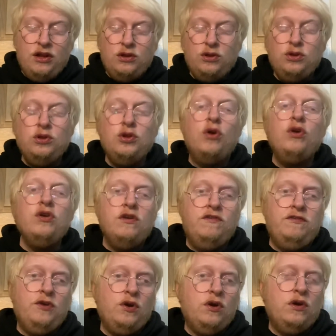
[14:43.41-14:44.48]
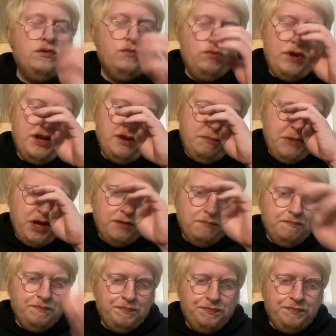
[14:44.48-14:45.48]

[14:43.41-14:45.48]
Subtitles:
look for when I'm